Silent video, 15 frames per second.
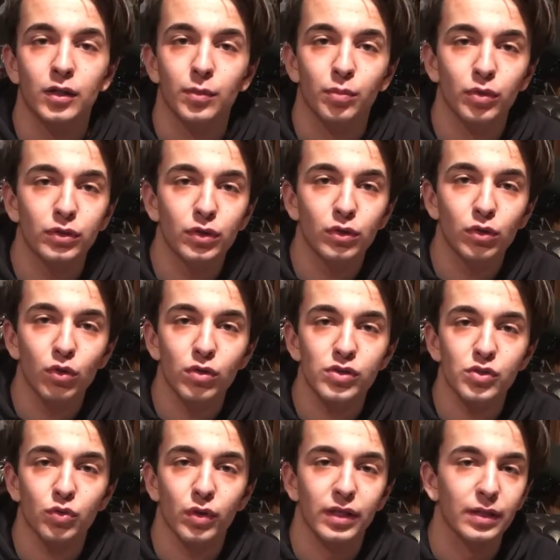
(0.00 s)
put the lures
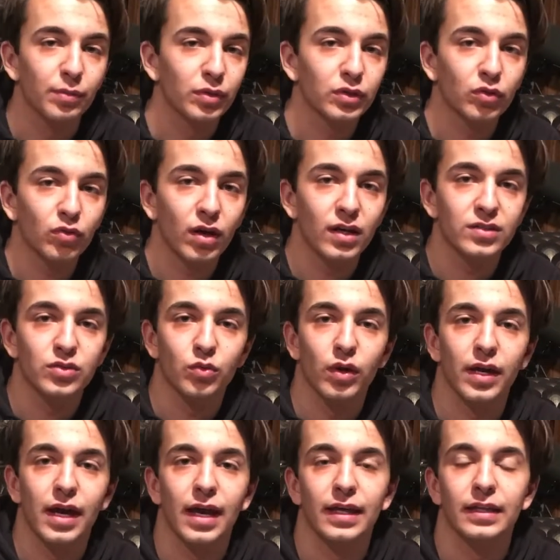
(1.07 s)
away, they put the rods
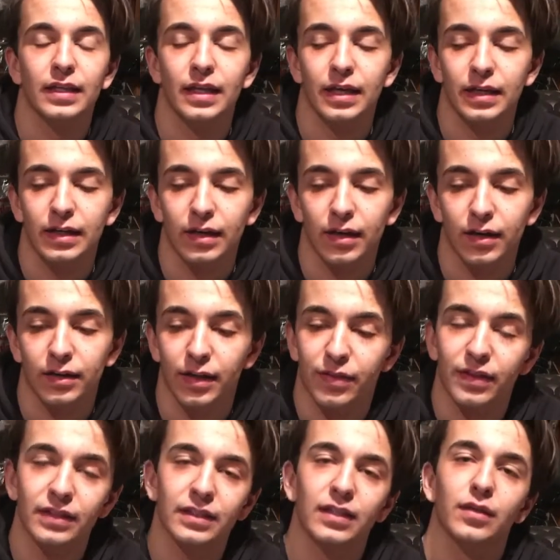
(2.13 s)
away, and they
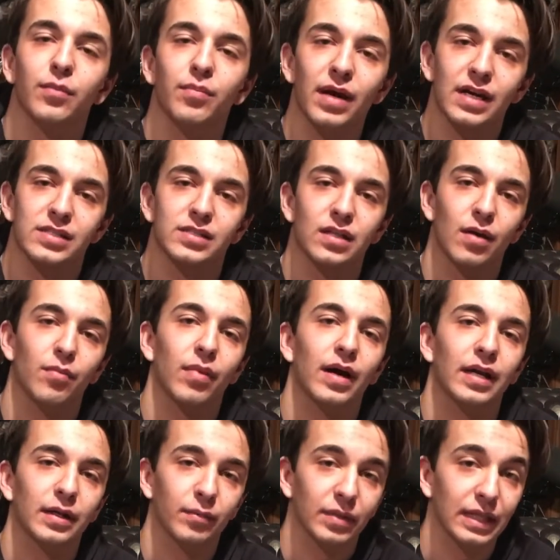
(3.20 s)
think that the bass stop
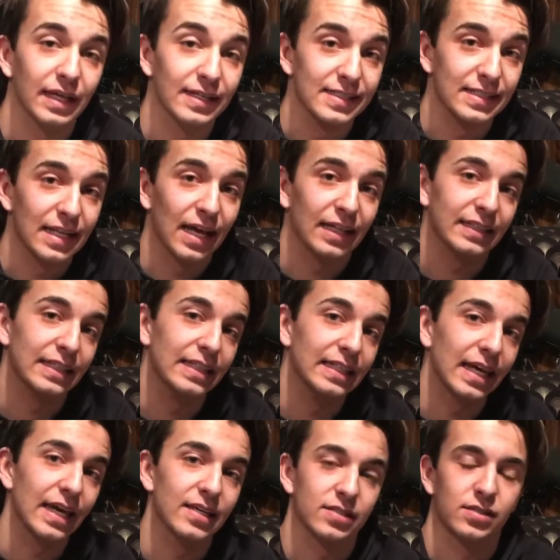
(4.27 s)
biting, but that is not the
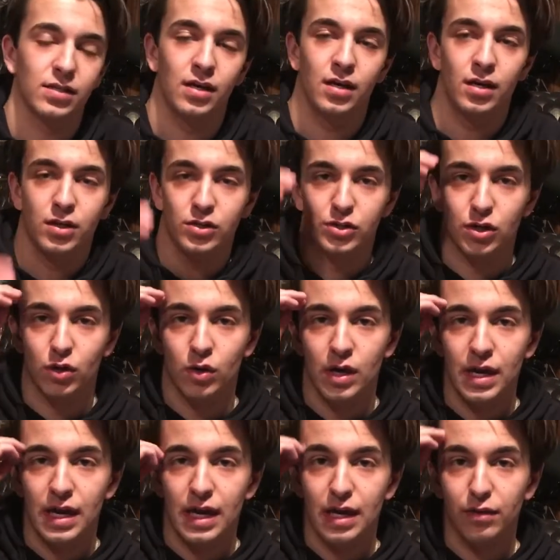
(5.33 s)
case. So
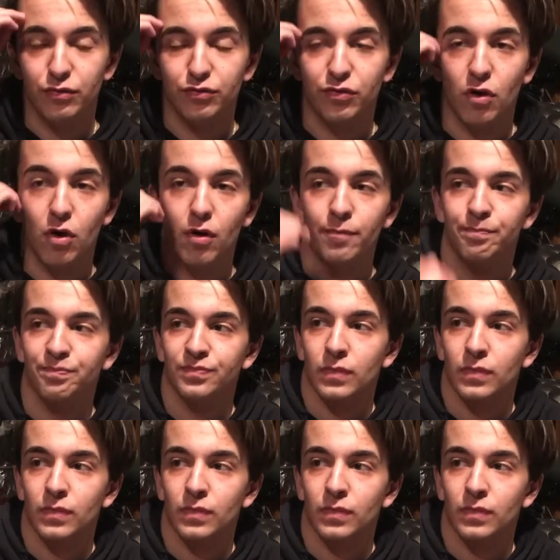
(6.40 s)
in fall,